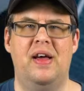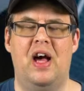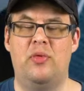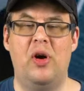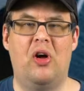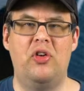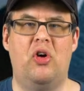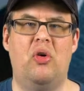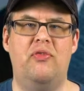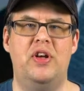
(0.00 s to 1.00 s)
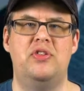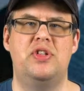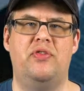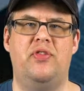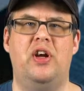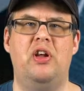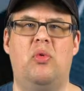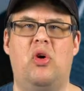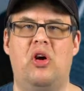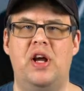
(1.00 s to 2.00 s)
As we all know, Avengers Infinity
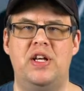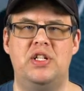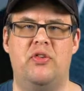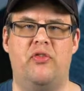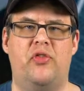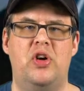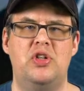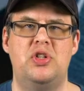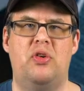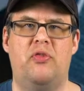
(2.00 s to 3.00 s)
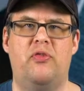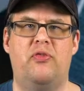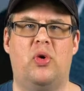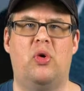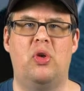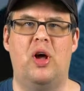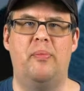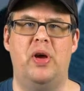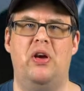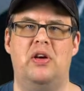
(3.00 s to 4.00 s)
War is the first full
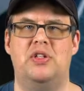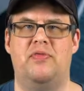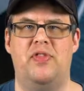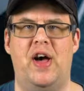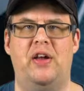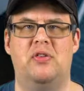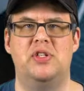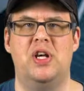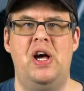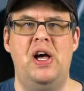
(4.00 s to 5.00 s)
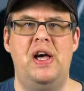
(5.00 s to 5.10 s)
appearance of Thanos.